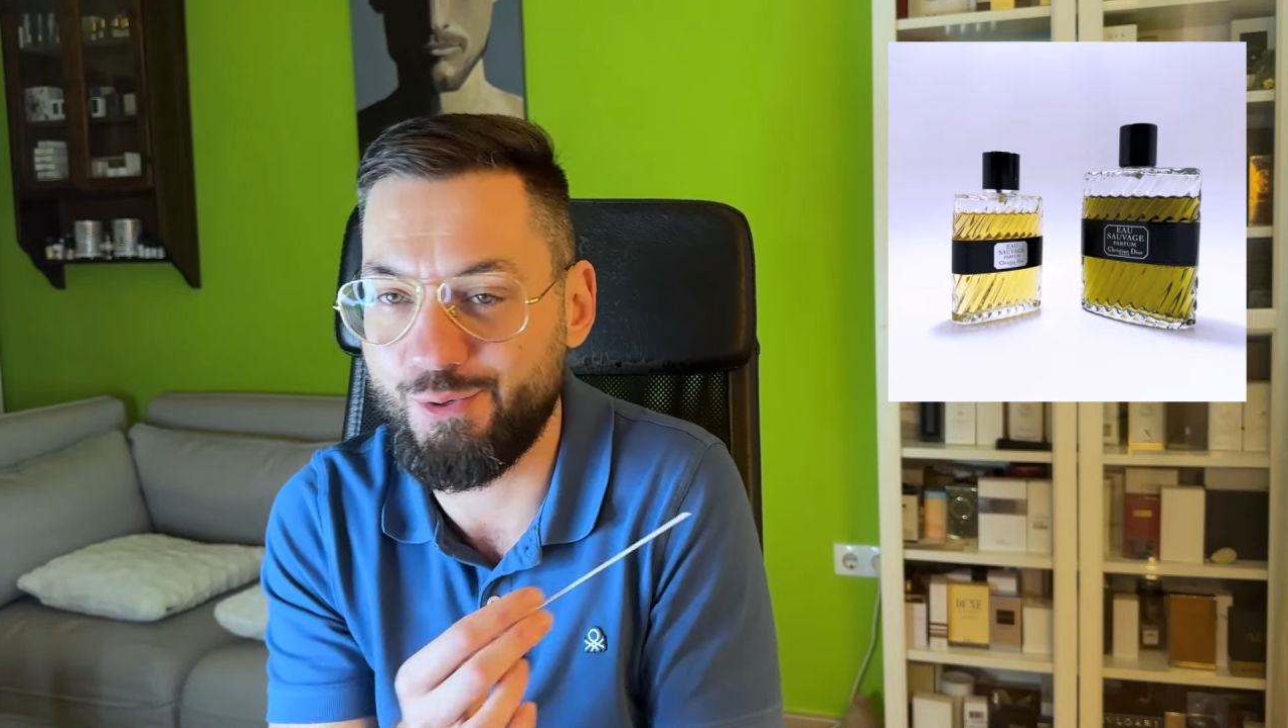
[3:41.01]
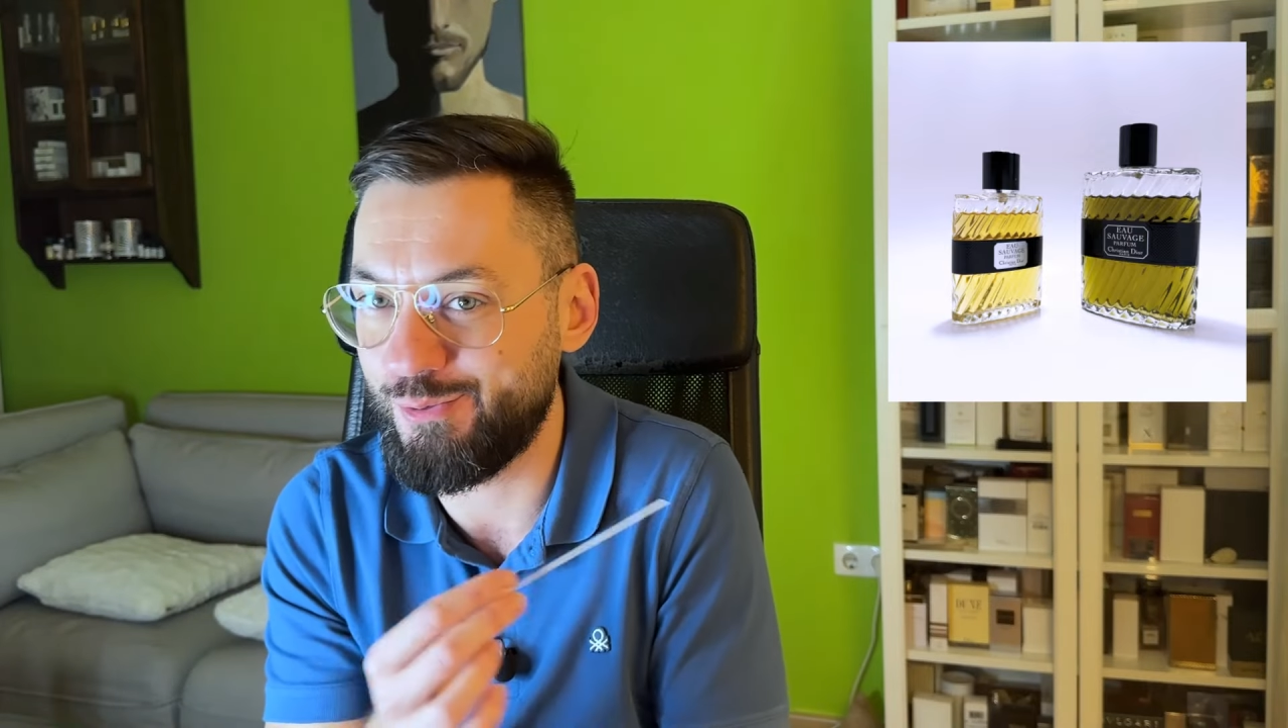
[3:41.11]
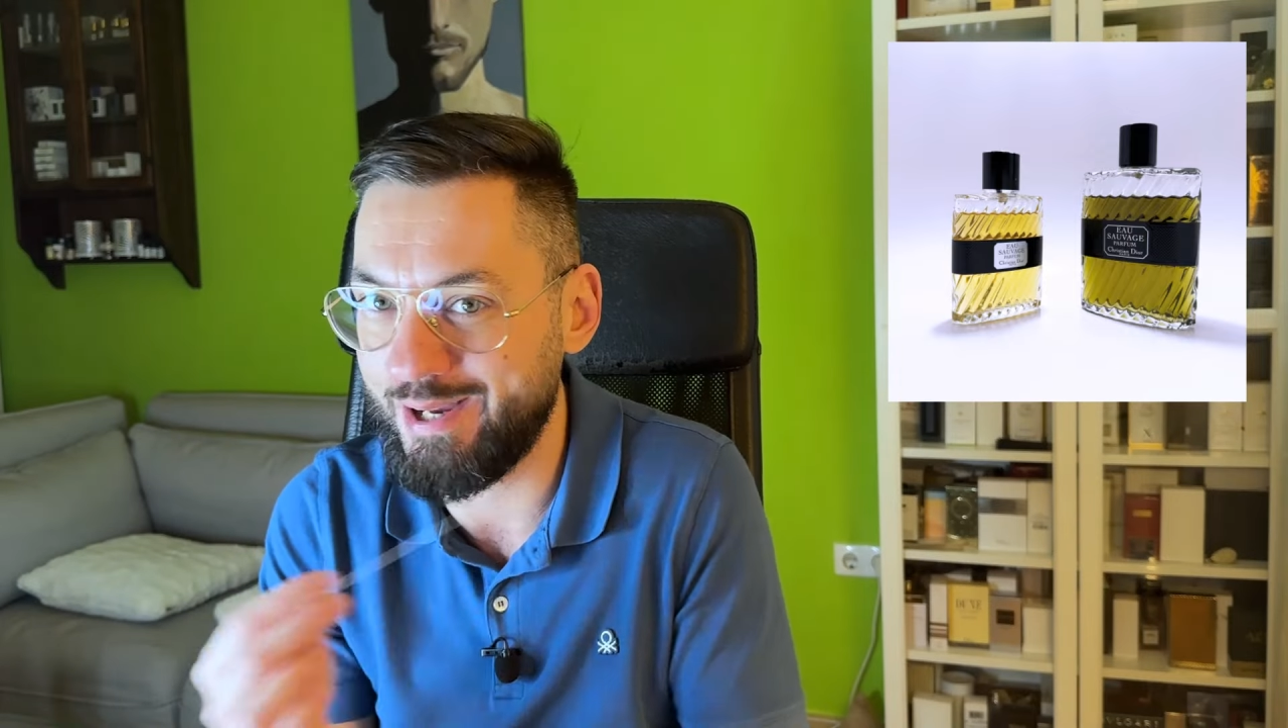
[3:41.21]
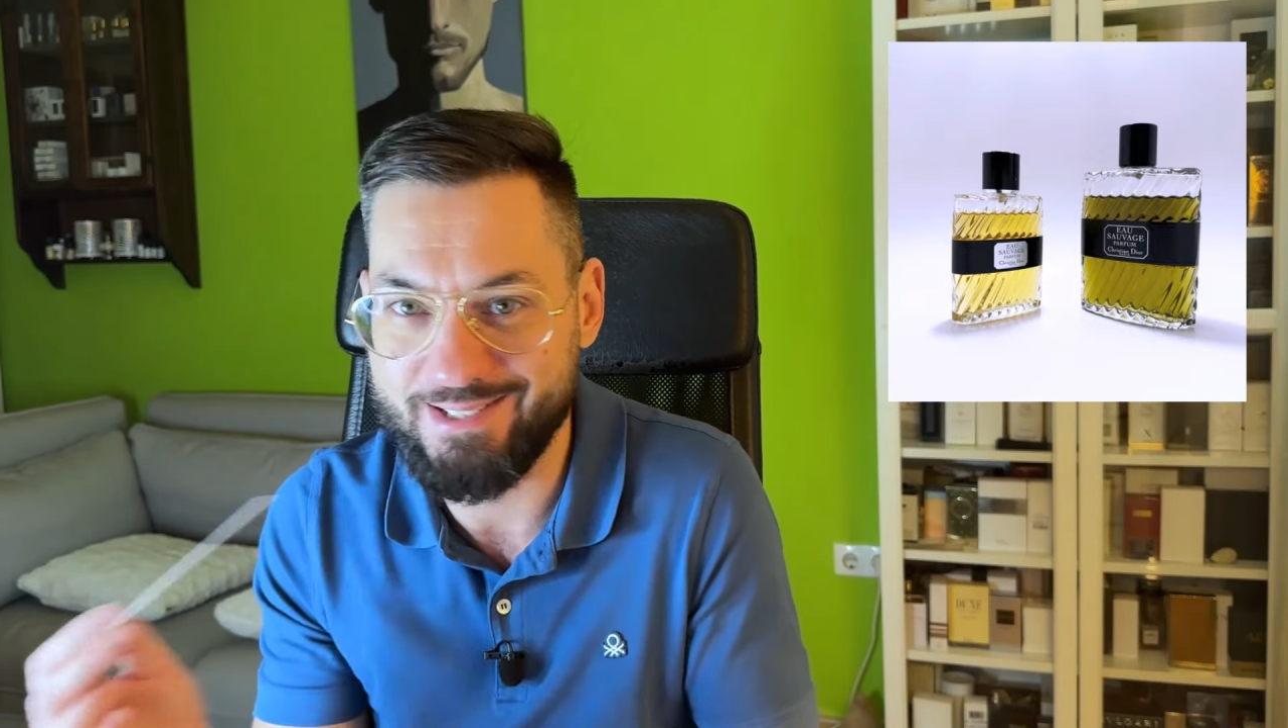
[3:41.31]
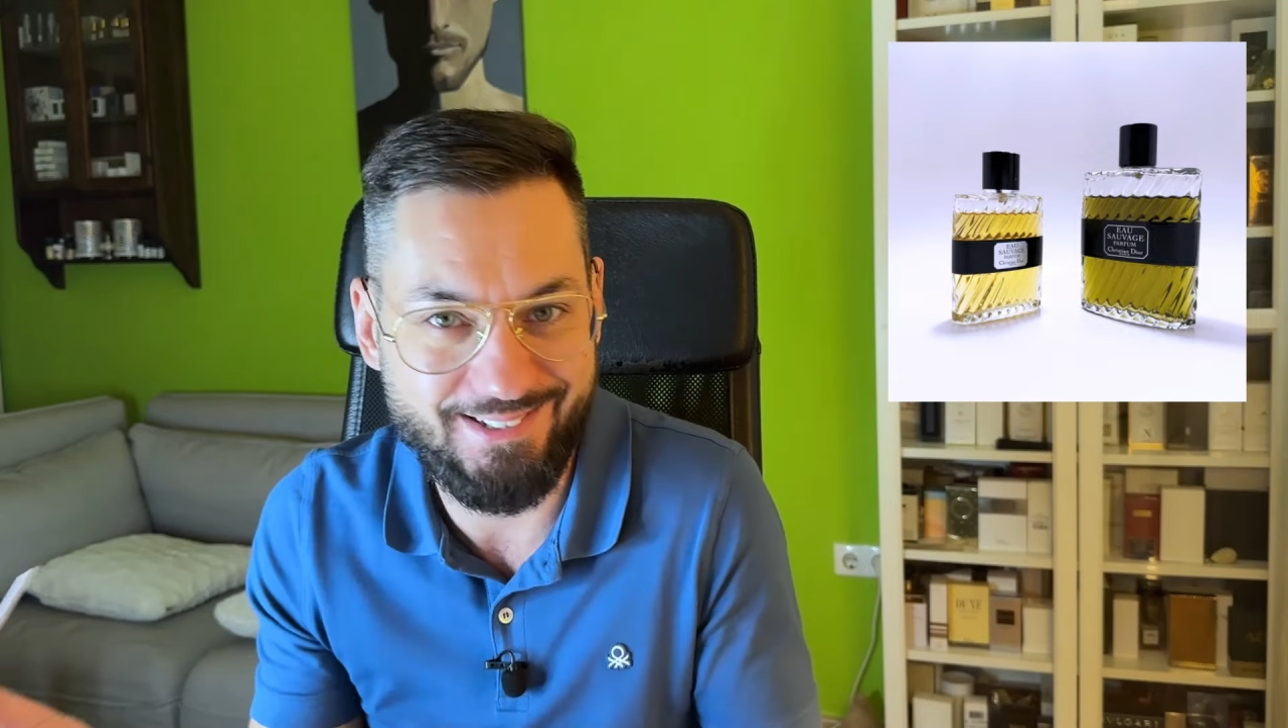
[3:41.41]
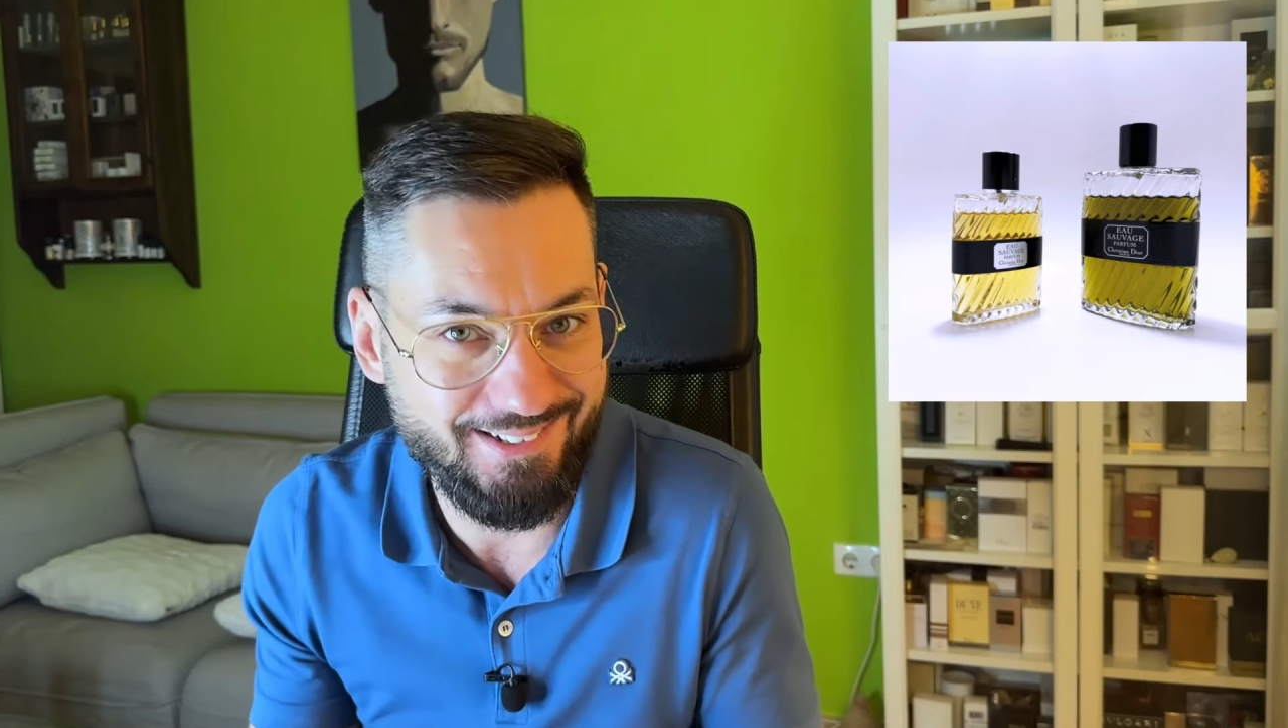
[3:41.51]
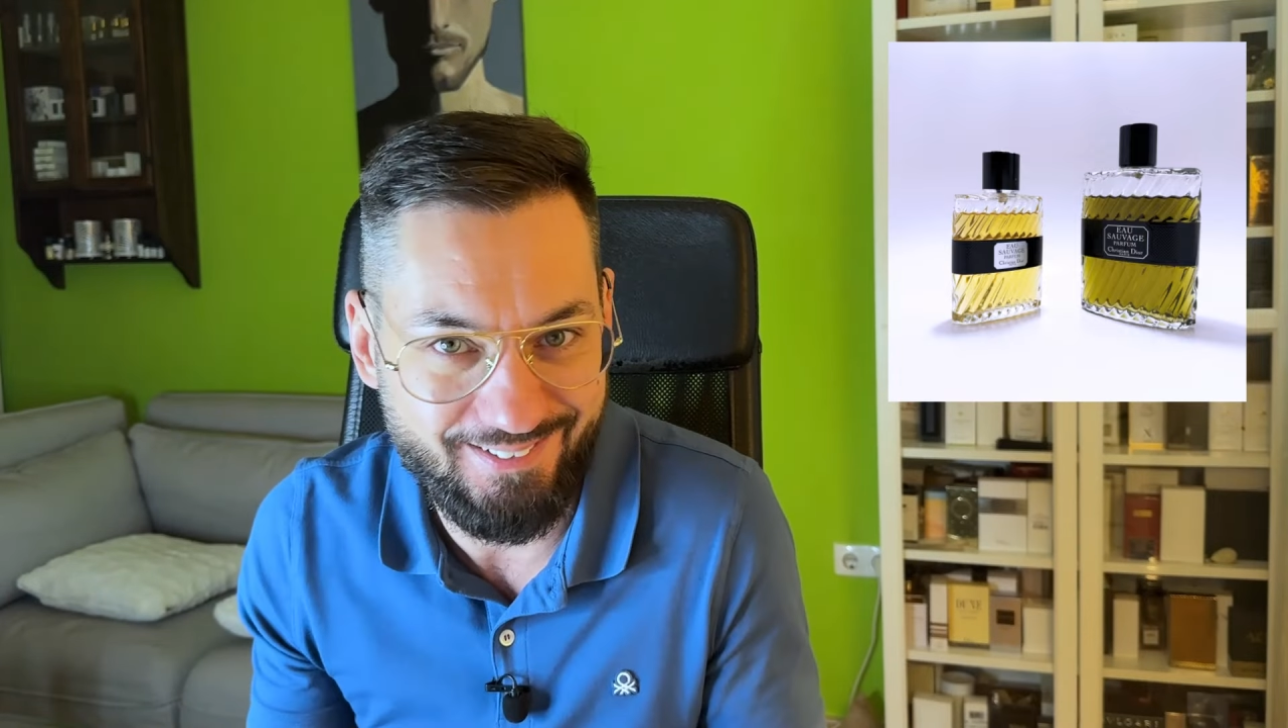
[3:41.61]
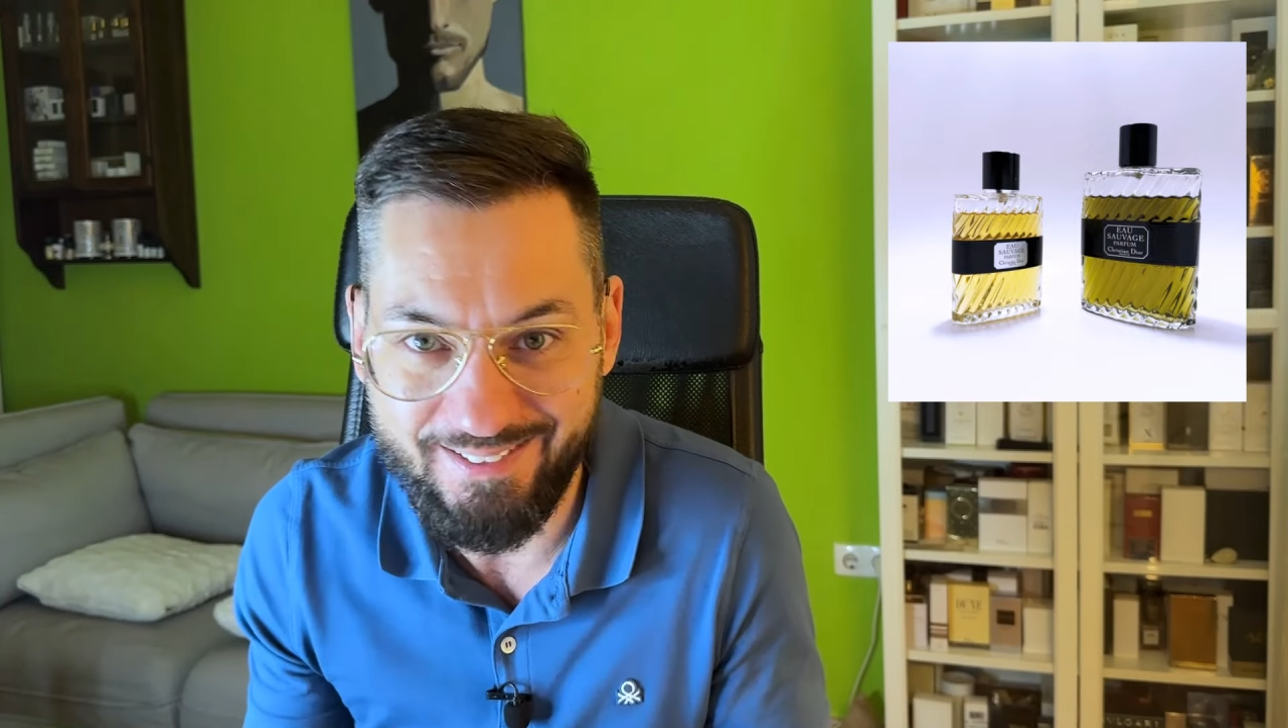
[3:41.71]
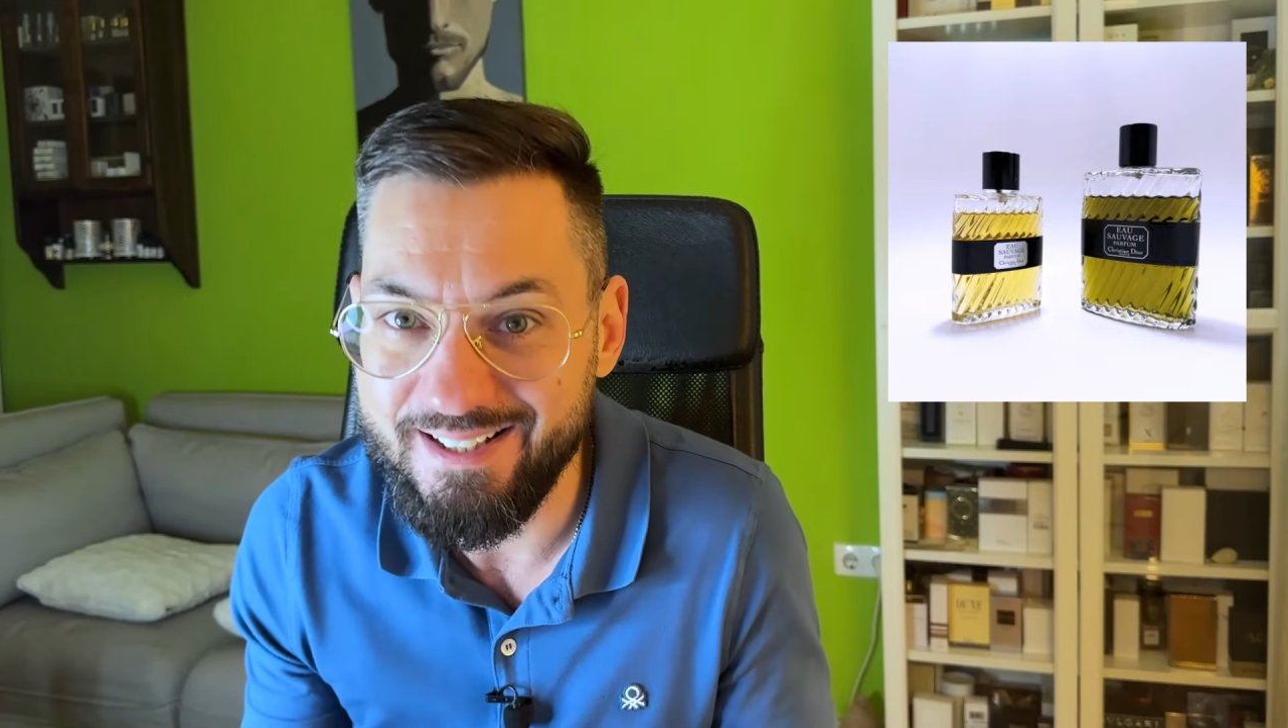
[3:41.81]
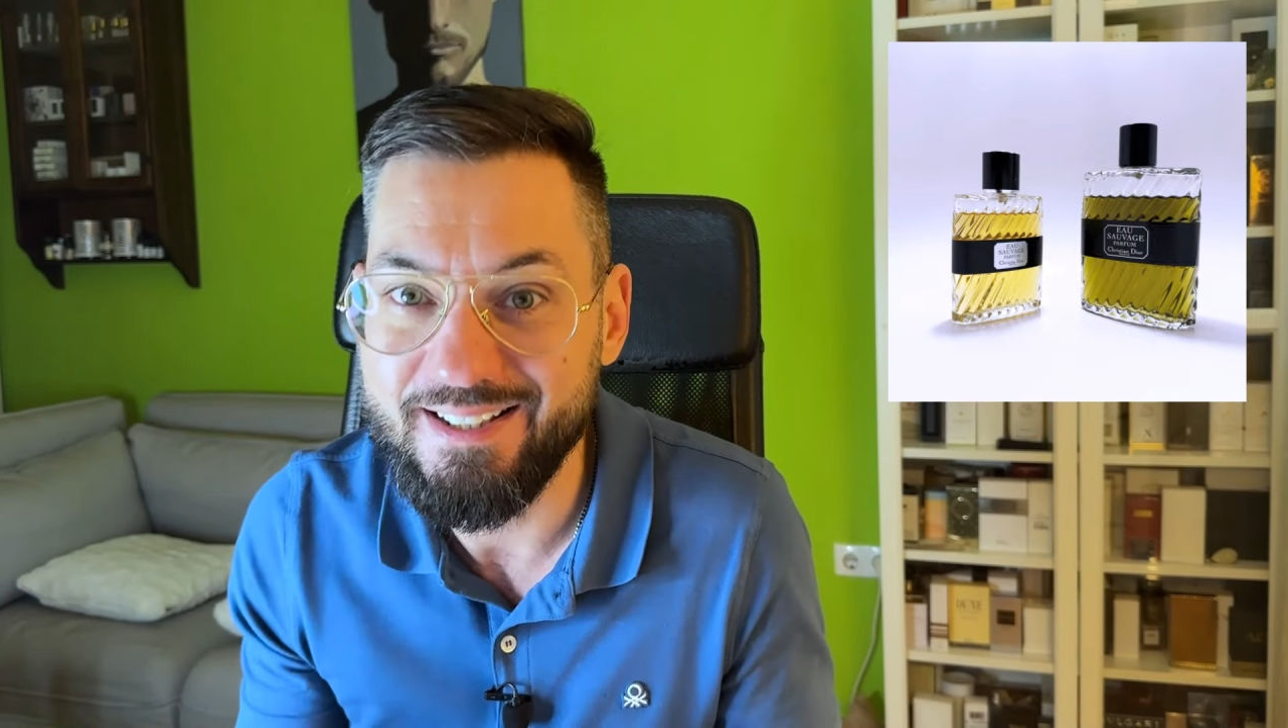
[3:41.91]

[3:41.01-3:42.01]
resin